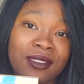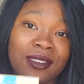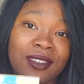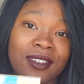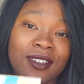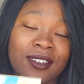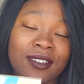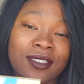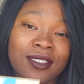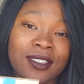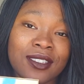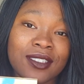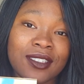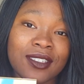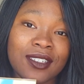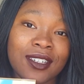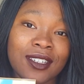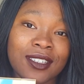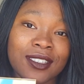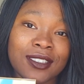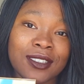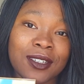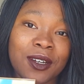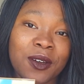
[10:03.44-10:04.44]
this,
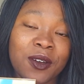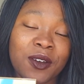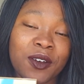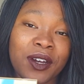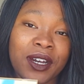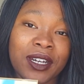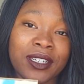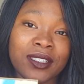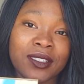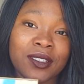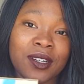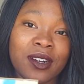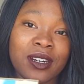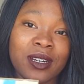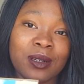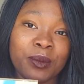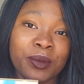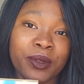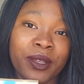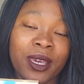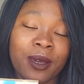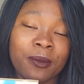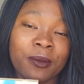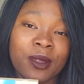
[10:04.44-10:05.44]
and so I
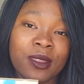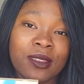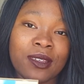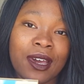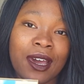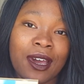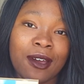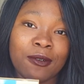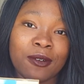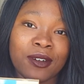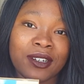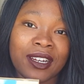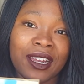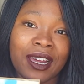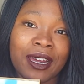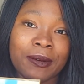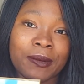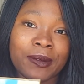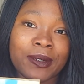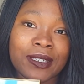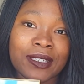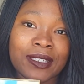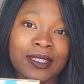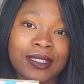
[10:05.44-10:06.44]
started playing with that when I
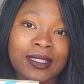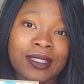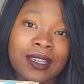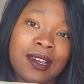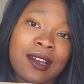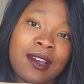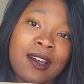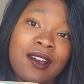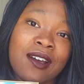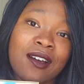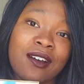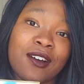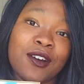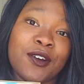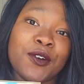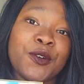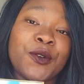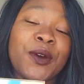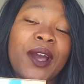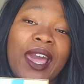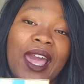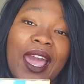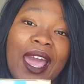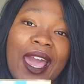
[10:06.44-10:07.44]
was
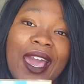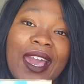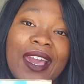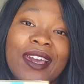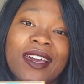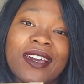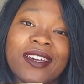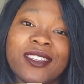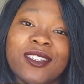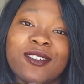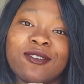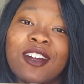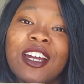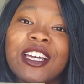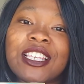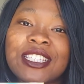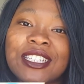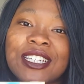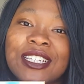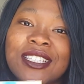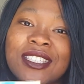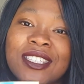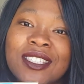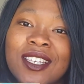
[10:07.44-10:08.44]
away at the
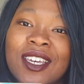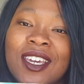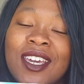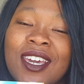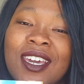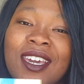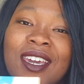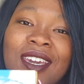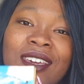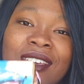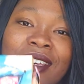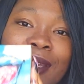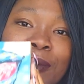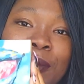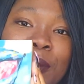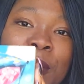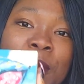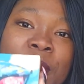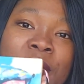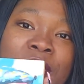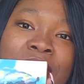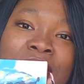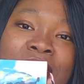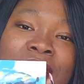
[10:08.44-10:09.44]
residency and came up
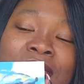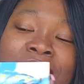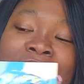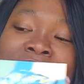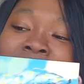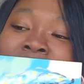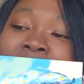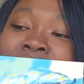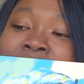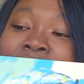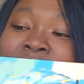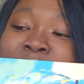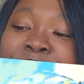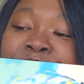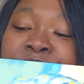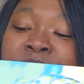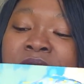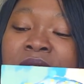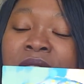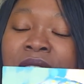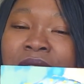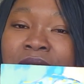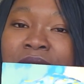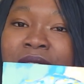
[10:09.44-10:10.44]
with this.
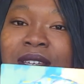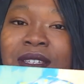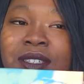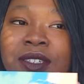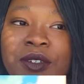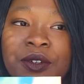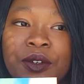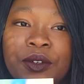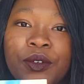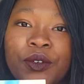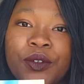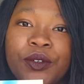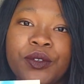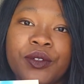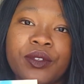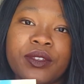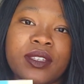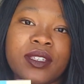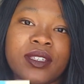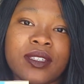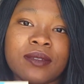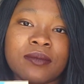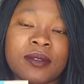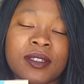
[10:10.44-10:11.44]
So
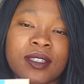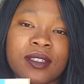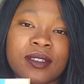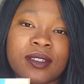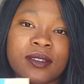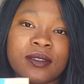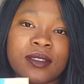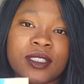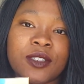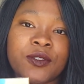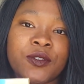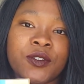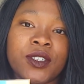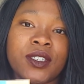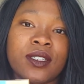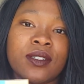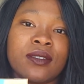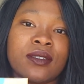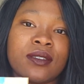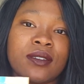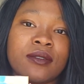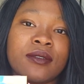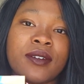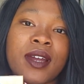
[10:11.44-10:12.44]
this one's a little different
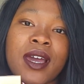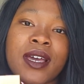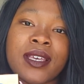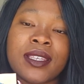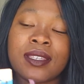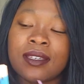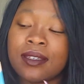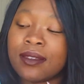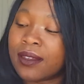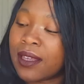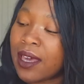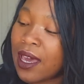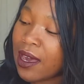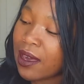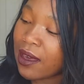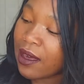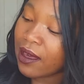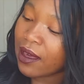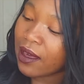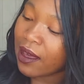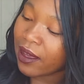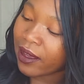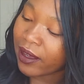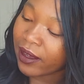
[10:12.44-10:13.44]
than the rest in
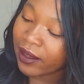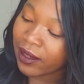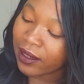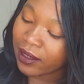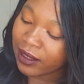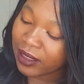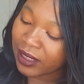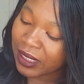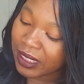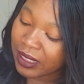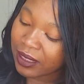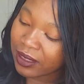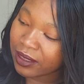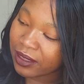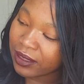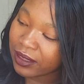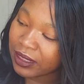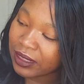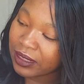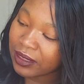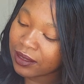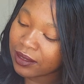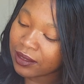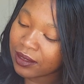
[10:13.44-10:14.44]
that
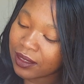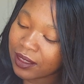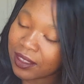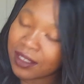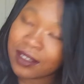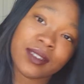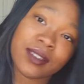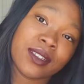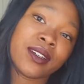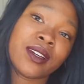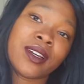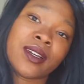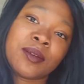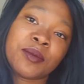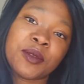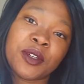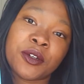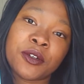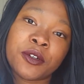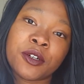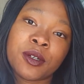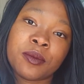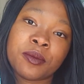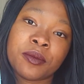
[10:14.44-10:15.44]
I am
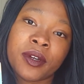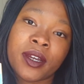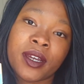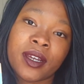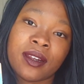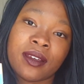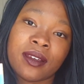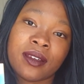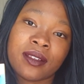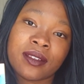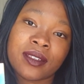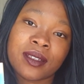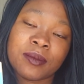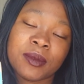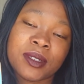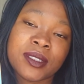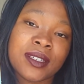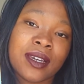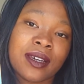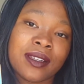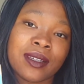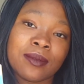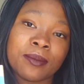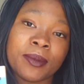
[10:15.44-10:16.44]
incorporating the
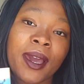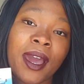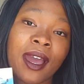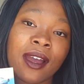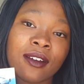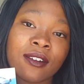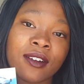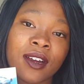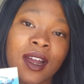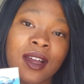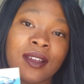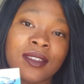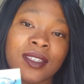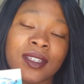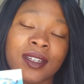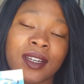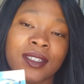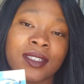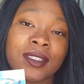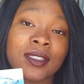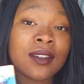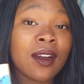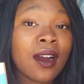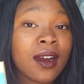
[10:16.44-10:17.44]
metallic backgrounds that
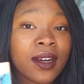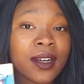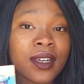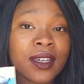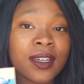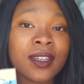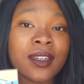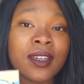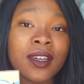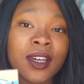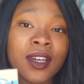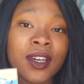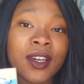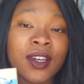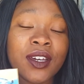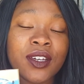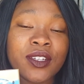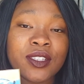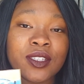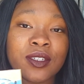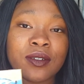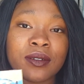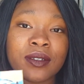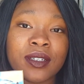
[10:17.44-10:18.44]
I started
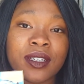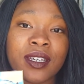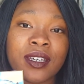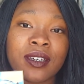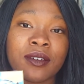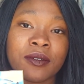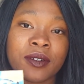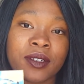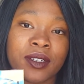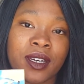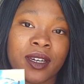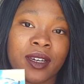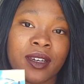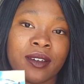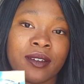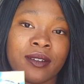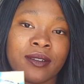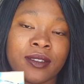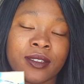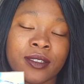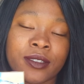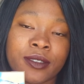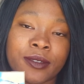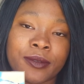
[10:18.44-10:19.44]
doing when I
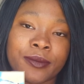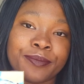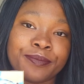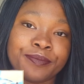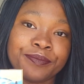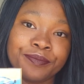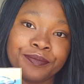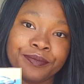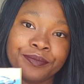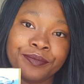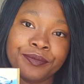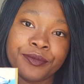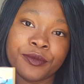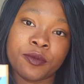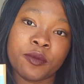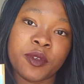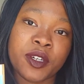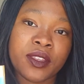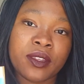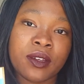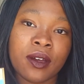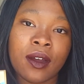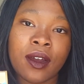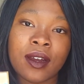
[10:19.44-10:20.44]

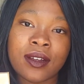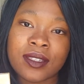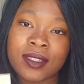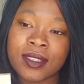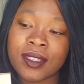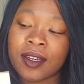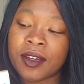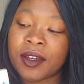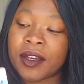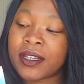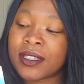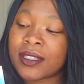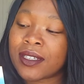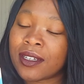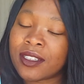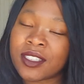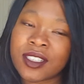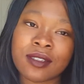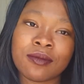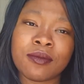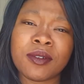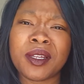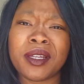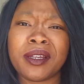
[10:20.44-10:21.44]
with the heart series. I
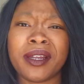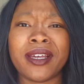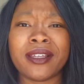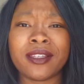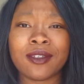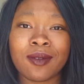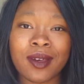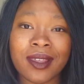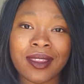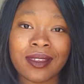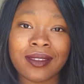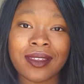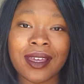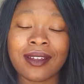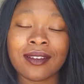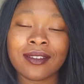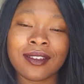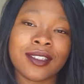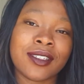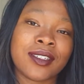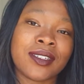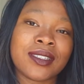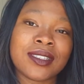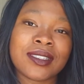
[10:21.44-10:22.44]
just really like the way that that
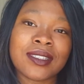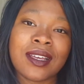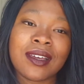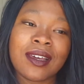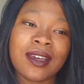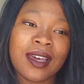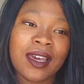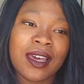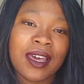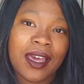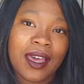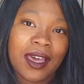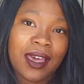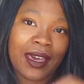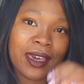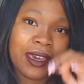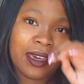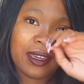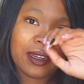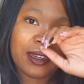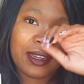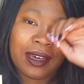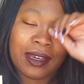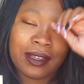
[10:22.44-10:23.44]
looks,
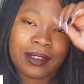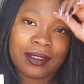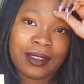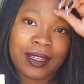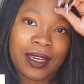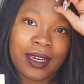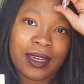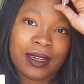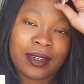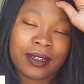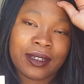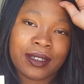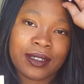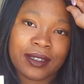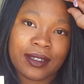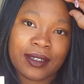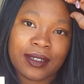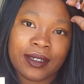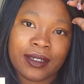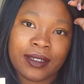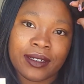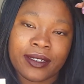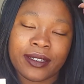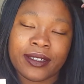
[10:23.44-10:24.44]
and I like
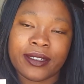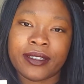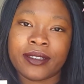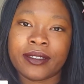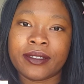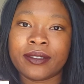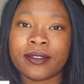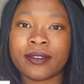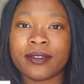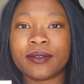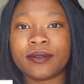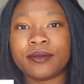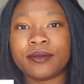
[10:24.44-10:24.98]
I